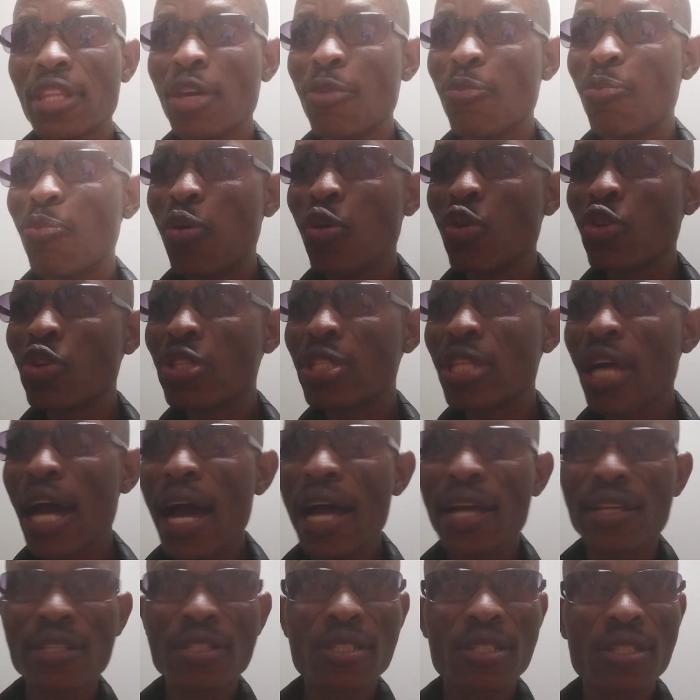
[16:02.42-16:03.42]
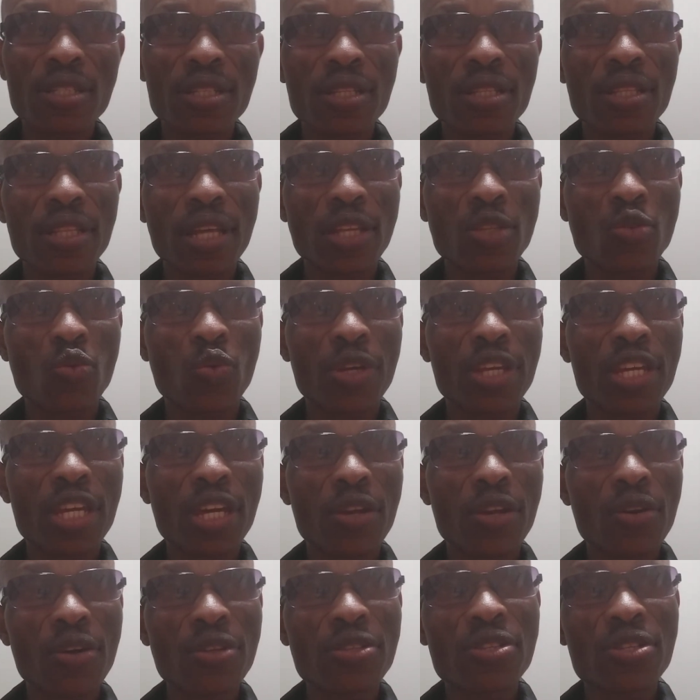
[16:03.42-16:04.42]
they pushed us that we
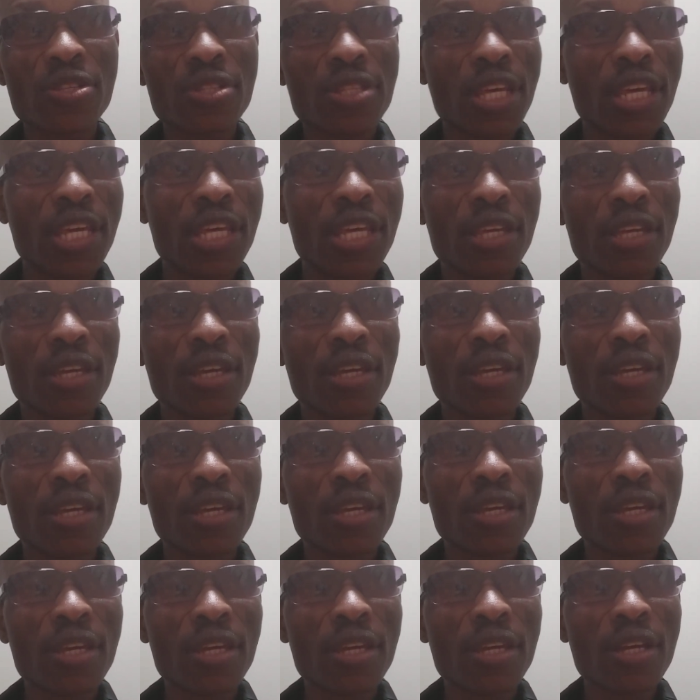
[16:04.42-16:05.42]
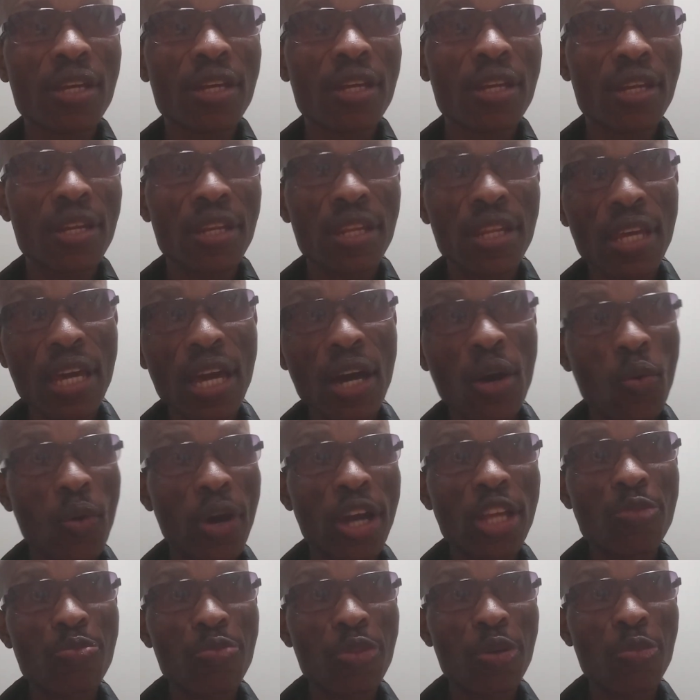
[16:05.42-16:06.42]
cannot stay near
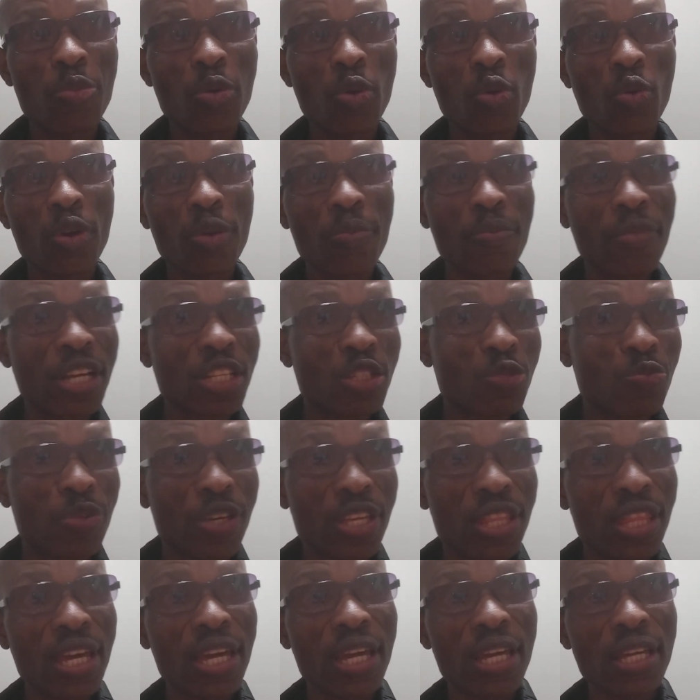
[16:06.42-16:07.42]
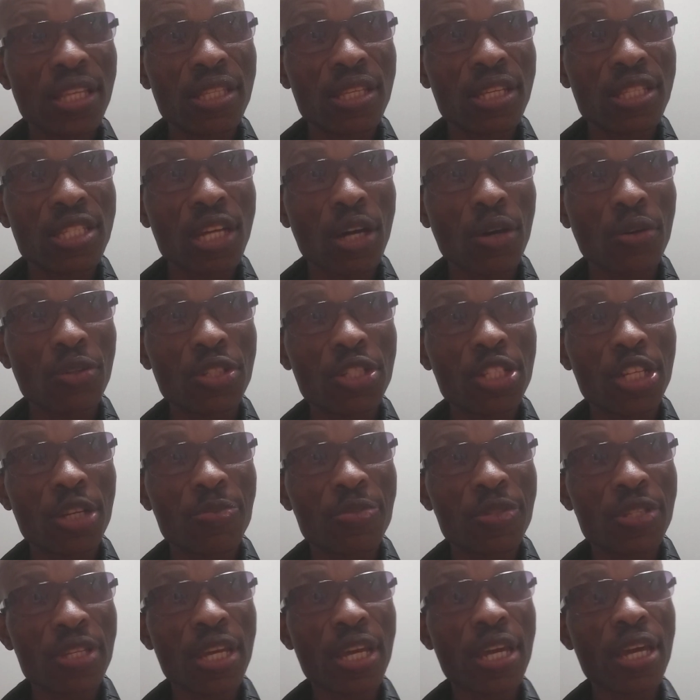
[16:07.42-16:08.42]
white people. We must be there in the
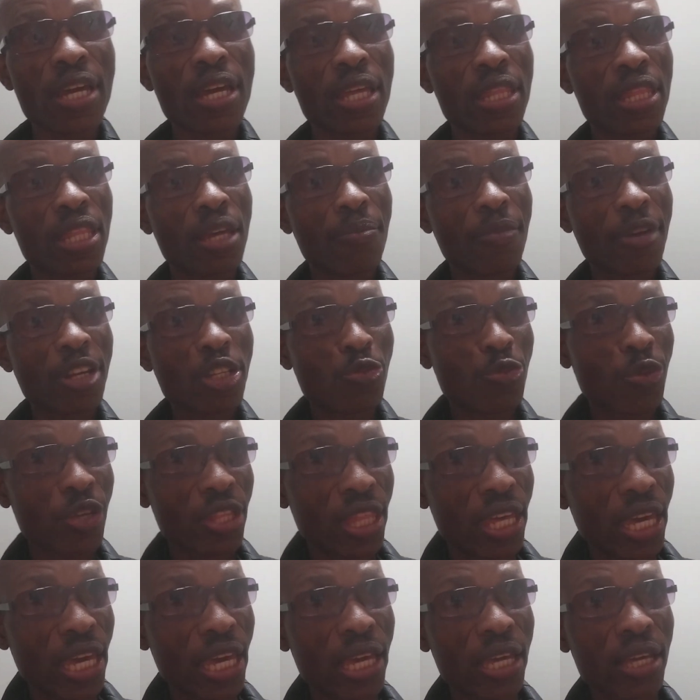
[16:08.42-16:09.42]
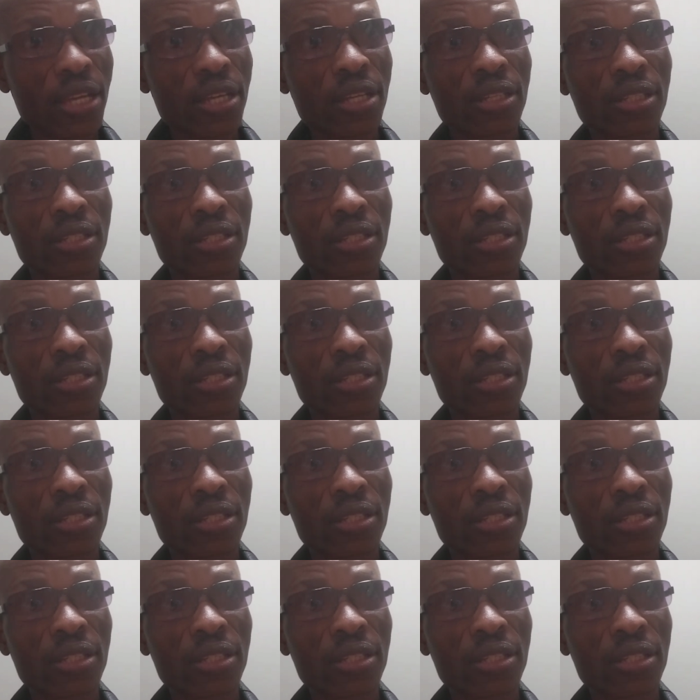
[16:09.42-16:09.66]
townships, and they must be there.